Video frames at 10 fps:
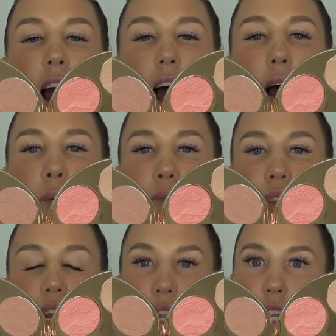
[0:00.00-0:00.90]

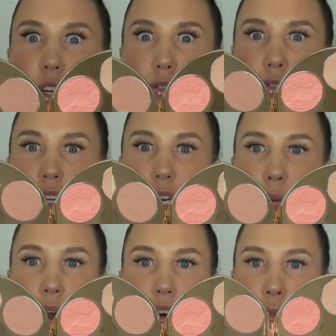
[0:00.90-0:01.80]
that I think are really
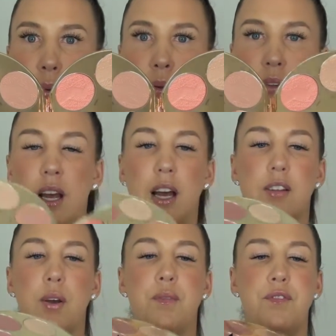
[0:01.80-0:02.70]
wearable.
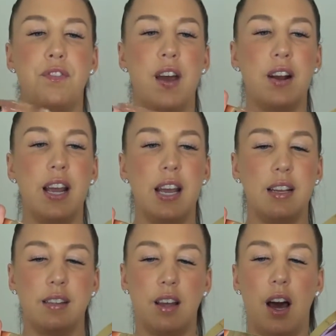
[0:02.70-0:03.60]
So I'm very
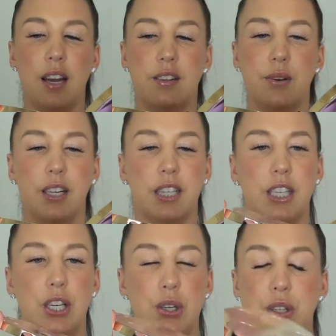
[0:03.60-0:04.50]
excited to
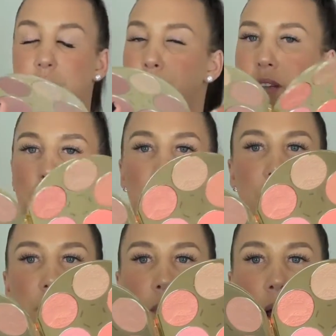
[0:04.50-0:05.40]
actually use them. Some
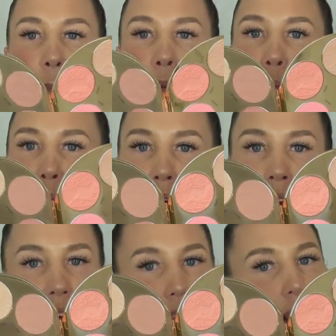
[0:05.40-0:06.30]
of them are more
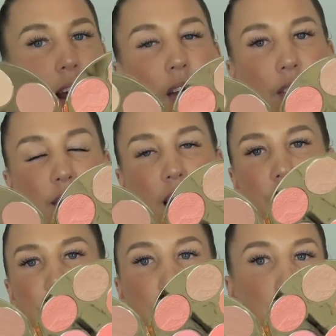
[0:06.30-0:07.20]
matte and others
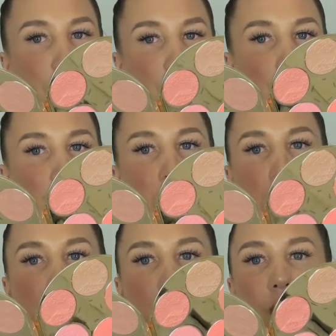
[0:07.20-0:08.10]
have a little bit of
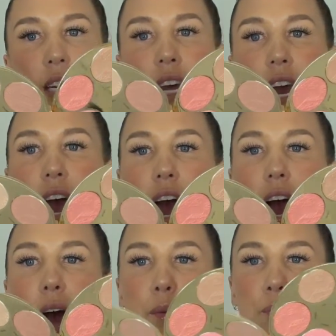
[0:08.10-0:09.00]
shimmer to it.
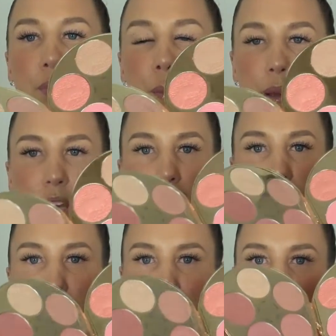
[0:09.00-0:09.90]
But
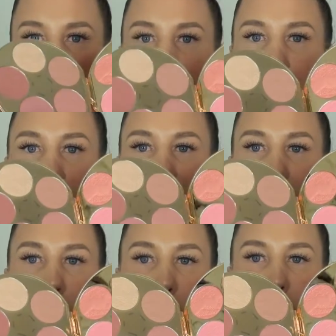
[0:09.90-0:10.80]
yeah, definitely
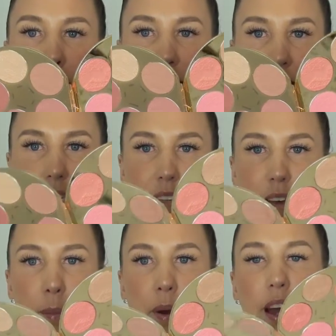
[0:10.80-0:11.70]
glad I picked this
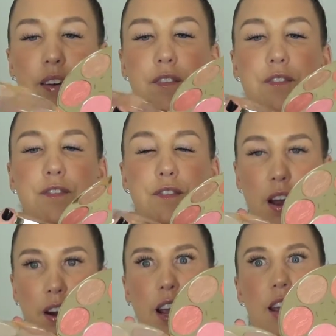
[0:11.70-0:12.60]
up and
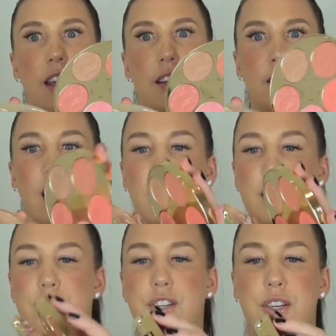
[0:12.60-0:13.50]
very
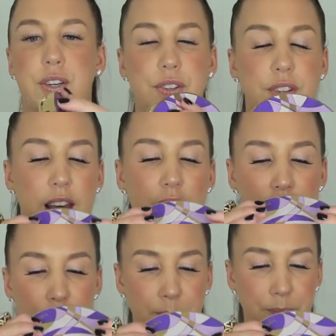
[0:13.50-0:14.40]
excited to use
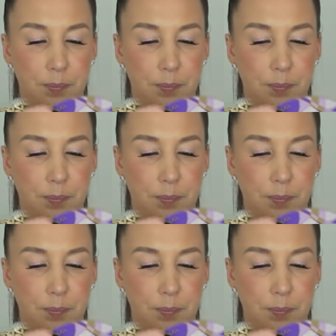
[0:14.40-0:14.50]
that.